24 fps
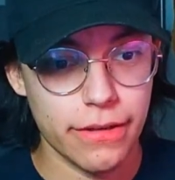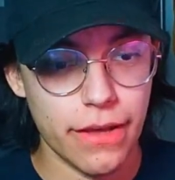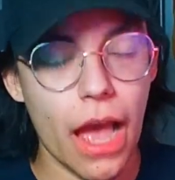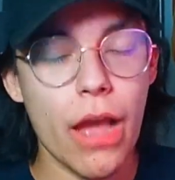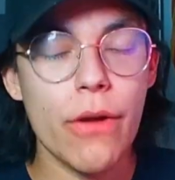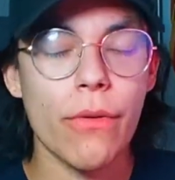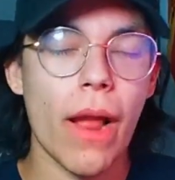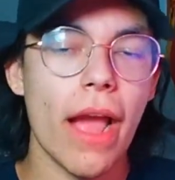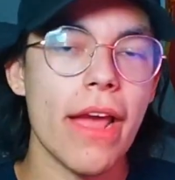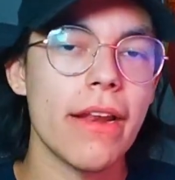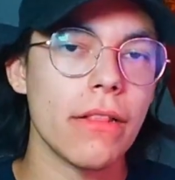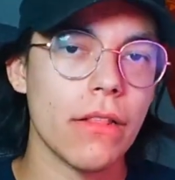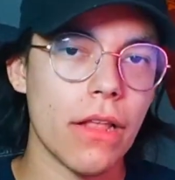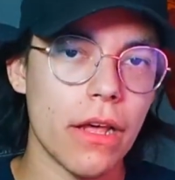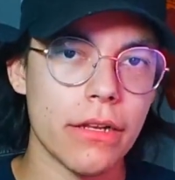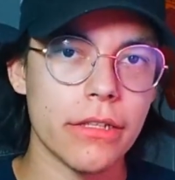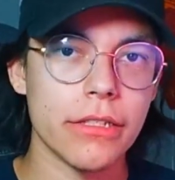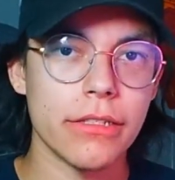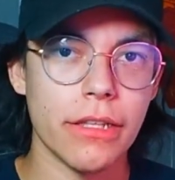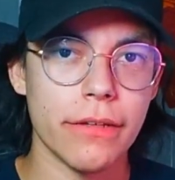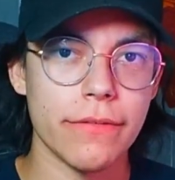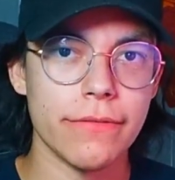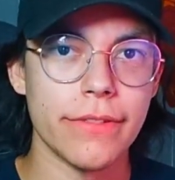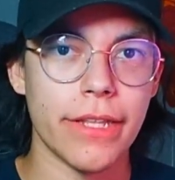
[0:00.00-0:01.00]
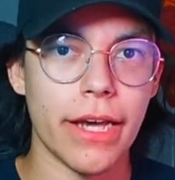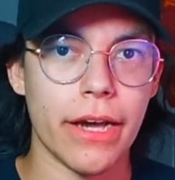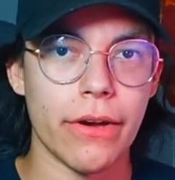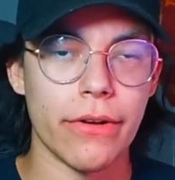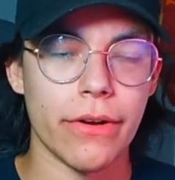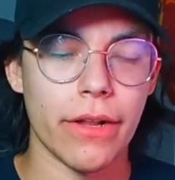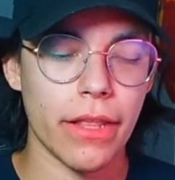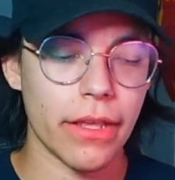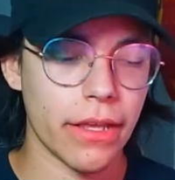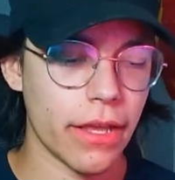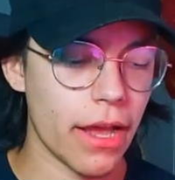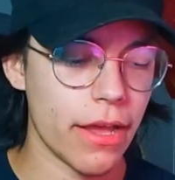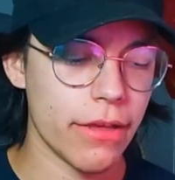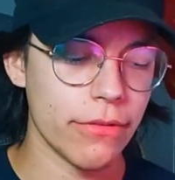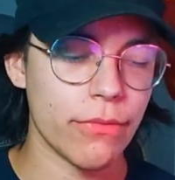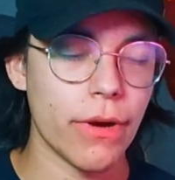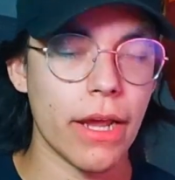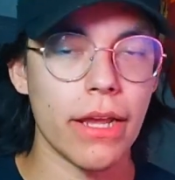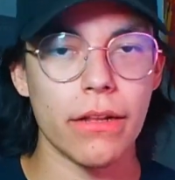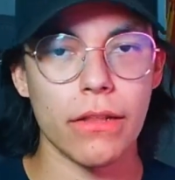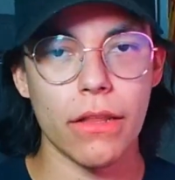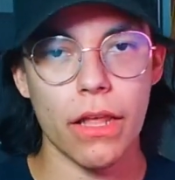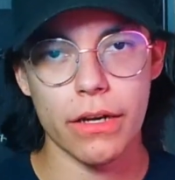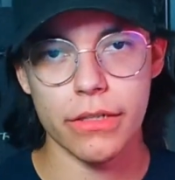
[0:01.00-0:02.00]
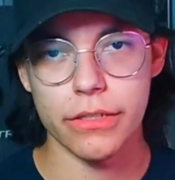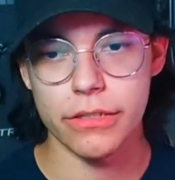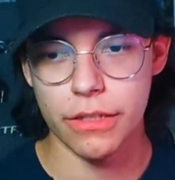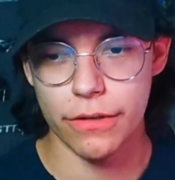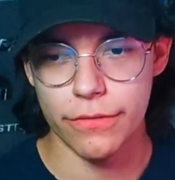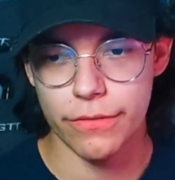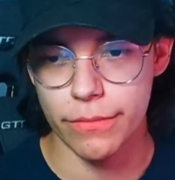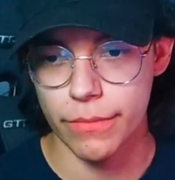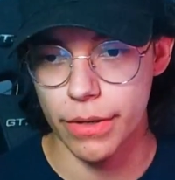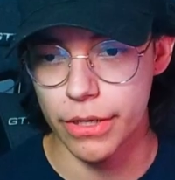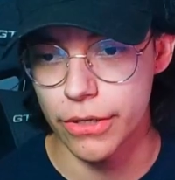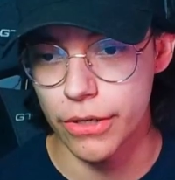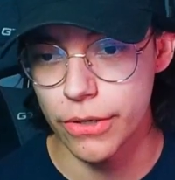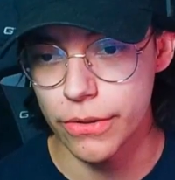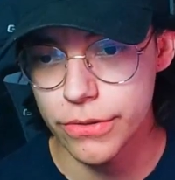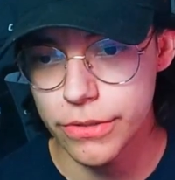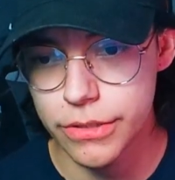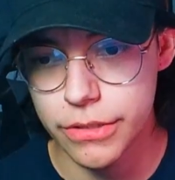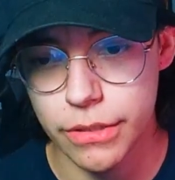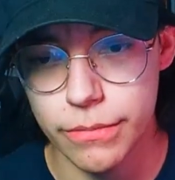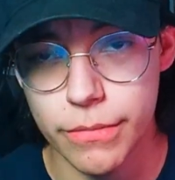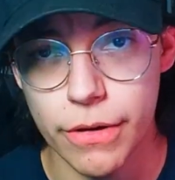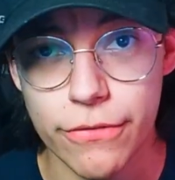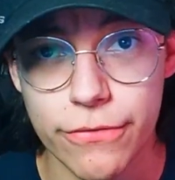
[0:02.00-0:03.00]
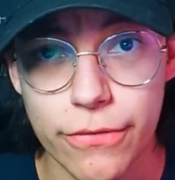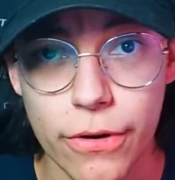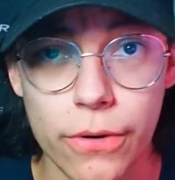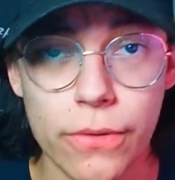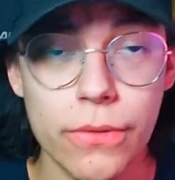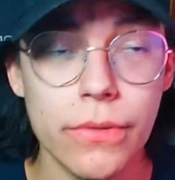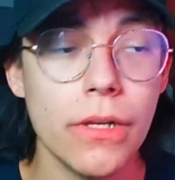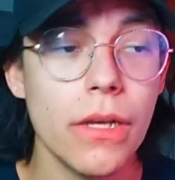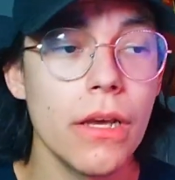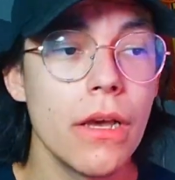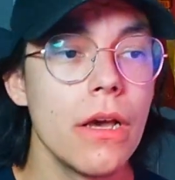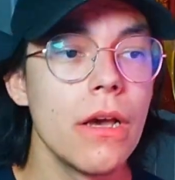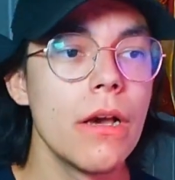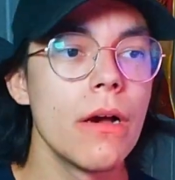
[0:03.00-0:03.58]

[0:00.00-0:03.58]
I write a lot of stuff down. Like I write a lot of stuff in my notes on my phone.